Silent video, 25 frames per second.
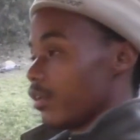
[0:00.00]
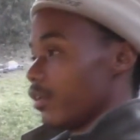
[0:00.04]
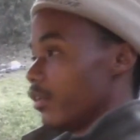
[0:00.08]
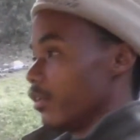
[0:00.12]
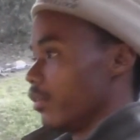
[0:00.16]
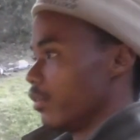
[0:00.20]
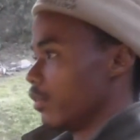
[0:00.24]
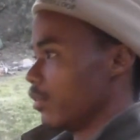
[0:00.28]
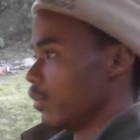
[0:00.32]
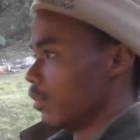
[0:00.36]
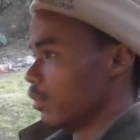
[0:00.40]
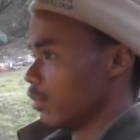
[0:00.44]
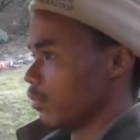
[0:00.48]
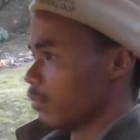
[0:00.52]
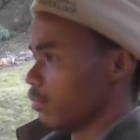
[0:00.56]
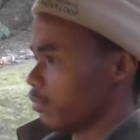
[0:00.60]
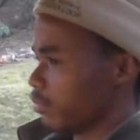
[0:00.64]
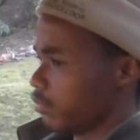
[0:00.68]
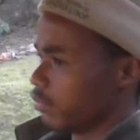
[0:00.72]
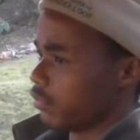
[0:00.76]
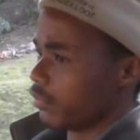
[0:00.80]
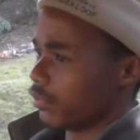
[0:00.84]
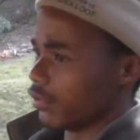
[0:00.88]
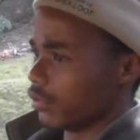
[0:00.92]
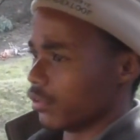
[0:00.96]
And
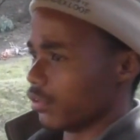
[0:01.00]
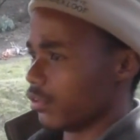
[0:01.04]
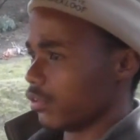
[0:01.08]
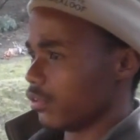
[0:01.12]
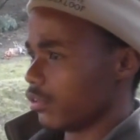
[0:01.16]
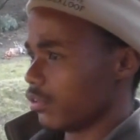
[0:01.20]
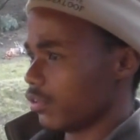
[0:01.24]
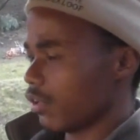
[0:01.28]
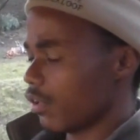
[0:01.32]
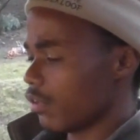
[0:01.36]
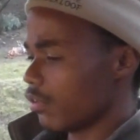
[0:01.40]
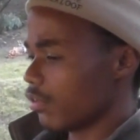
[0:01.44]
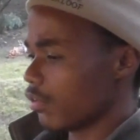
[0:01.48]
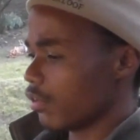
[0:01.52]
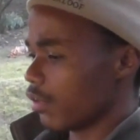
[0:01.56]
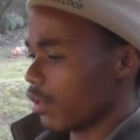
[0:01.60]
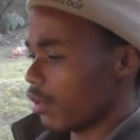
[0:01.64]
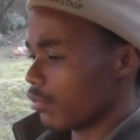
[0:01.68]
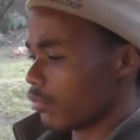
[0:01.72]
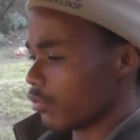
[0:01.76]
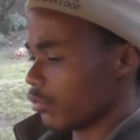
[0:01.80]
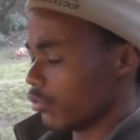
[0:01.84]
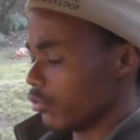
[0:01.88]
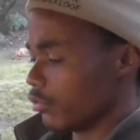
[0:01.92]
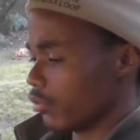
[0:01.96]
the
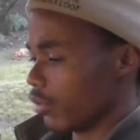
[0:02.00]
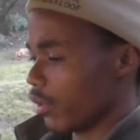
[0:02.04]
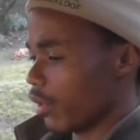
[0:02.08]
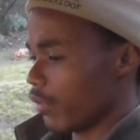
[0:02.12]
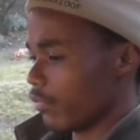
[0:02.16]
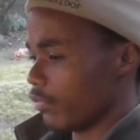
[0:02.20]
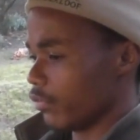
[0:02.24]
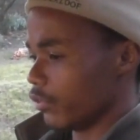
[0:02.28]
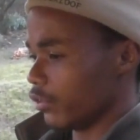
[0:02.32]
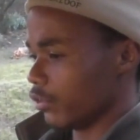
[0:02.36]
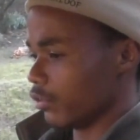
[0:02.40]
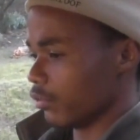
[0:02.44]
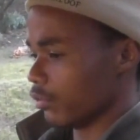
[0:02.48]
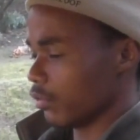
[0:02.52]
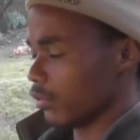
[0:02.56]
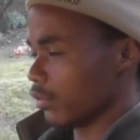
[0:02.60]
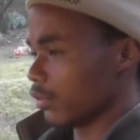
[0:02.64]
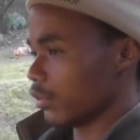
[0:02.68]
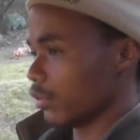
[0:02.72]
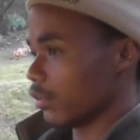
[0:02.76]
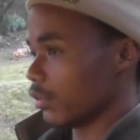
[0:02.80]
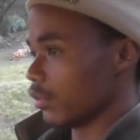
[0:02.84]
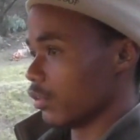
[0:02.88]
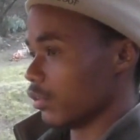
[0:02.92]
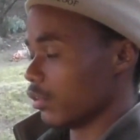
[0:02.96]
Sundowner Drive is not
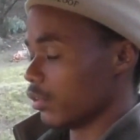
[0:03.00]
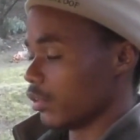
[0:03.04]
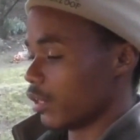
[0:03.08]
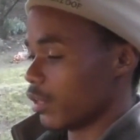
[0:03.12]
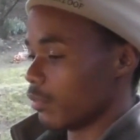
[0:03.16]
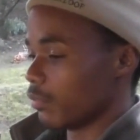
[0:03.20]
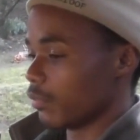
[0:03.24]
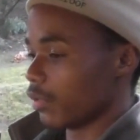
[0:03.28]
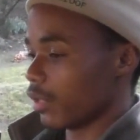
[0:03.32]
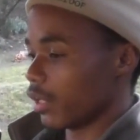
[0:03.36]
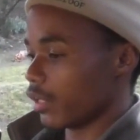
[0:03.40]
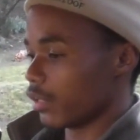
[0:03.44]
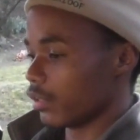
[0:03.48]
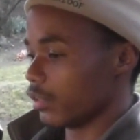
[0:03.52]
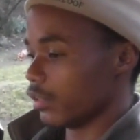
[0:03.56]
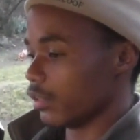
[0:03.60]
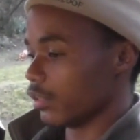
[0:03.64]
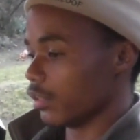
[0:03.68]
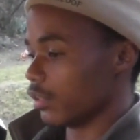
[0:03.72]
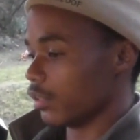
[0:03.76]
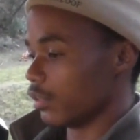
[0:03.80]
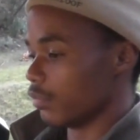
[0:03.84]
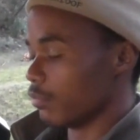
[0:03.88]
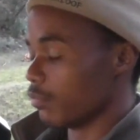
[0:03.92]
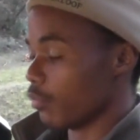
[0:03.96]
the same like
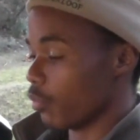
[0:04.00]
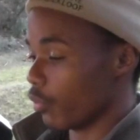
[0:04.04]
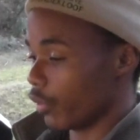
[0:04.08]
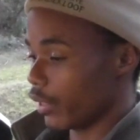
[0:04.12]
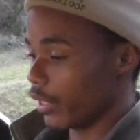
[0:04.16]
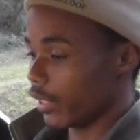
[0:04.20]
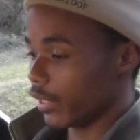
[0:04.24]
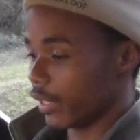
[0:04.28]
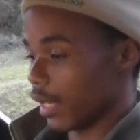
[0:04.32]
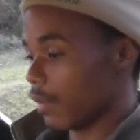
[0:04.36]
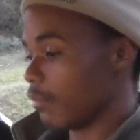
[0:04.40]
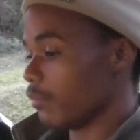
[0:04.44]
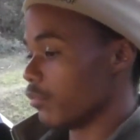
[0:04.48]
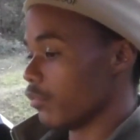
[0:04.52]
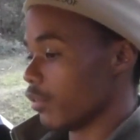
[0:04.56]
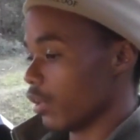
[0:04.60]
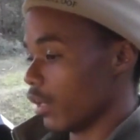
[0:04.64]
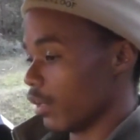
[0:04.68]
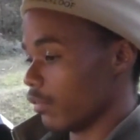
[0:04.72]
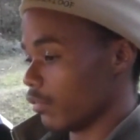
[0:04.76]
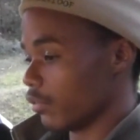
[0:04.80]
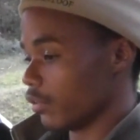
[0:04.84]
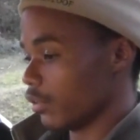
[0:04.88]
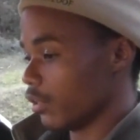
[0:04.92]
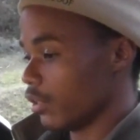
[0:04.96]
the morning game
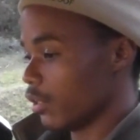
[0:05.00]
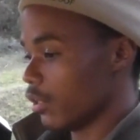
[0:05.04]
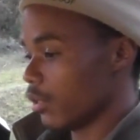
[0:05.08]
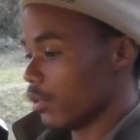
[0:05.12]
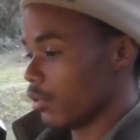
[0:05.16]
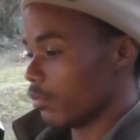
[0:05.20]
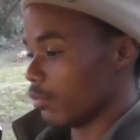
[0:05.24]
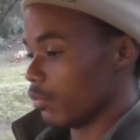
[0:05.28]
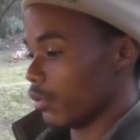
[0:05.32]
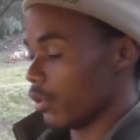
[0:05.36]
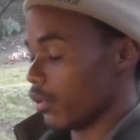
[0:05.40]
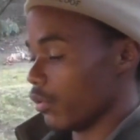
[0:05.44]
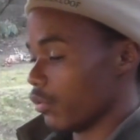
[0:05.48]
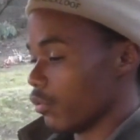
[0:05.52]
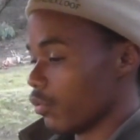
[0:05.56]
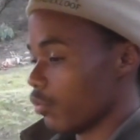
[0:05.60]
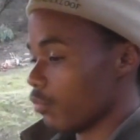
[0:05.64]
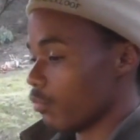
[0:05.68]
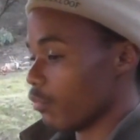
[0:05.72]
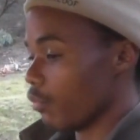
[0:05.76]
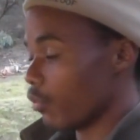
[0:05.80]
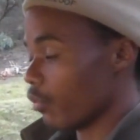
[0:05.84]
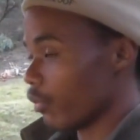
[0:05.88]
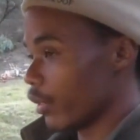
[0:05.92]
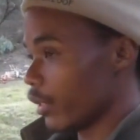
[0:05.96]
drives, where your
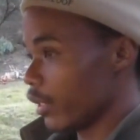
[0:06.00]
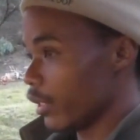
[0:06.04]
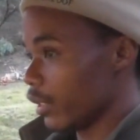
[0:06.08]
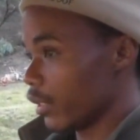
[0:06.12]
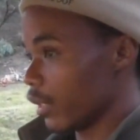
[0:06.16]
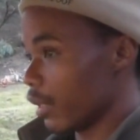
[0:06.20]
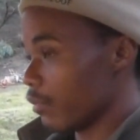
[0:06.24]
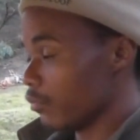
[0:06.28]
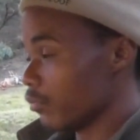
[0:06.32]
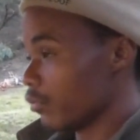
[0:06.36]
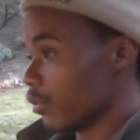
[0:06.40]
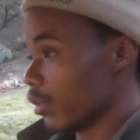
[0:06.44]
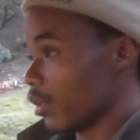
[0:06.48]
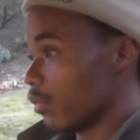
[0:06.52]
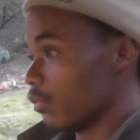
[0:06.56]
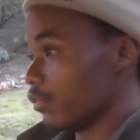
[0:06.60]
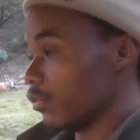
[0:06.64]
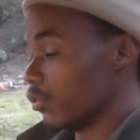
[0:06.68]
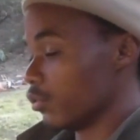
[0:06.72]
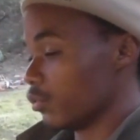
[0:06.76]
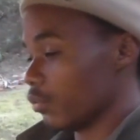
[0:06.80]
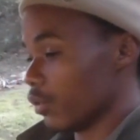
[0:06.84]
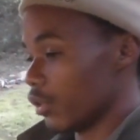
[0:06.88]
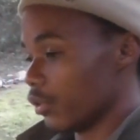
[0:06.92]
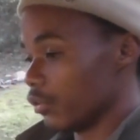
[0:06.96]
morning game drive
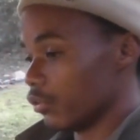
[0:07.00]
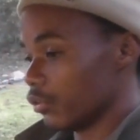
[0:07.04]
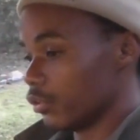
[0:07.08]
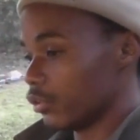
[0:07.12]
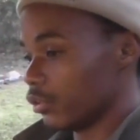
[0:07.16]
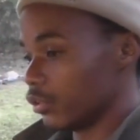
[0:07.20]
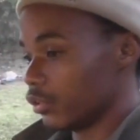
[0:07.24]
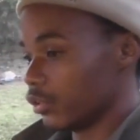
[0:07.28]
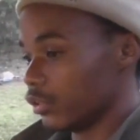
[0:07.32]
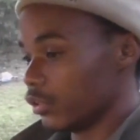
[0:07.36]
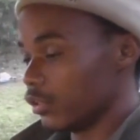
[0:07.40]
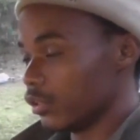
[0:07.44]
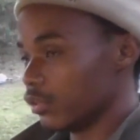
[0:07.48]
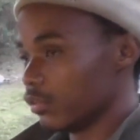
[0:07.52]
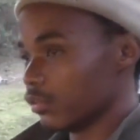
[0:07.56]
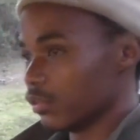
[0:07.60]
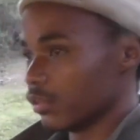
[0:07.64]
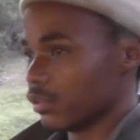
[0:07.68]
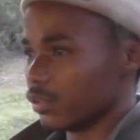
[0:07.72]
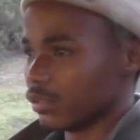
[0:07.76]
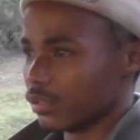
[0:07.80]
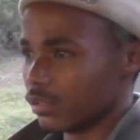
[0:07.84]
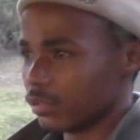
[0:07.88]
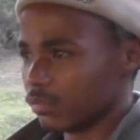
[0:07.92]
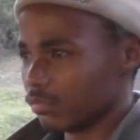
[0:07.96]
is where you see
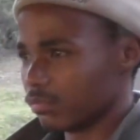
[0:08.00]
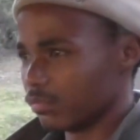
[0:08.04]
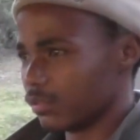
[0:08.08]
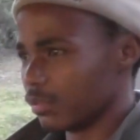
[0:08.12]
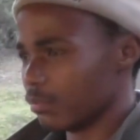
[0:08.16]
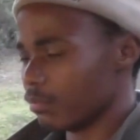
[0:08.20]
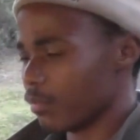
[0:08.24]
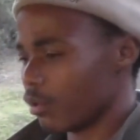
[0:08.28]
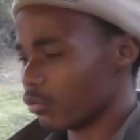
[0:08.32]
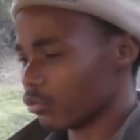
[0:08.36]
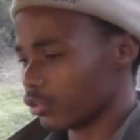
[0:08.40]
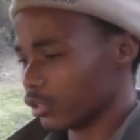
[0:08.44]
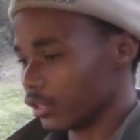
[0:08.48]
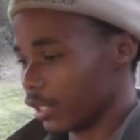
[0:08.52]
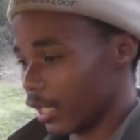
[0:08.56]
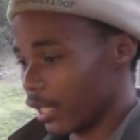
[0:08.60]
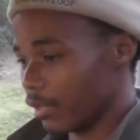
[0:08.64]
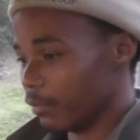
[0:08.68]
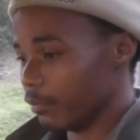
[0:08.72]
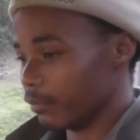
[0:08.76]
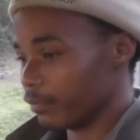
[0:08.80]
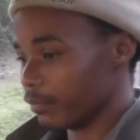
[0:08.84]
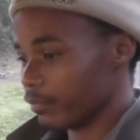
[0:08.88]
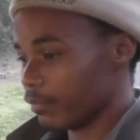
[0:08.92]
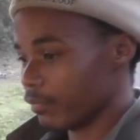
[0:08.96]
the most
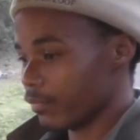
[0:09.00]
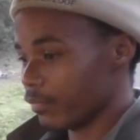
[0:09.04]
game.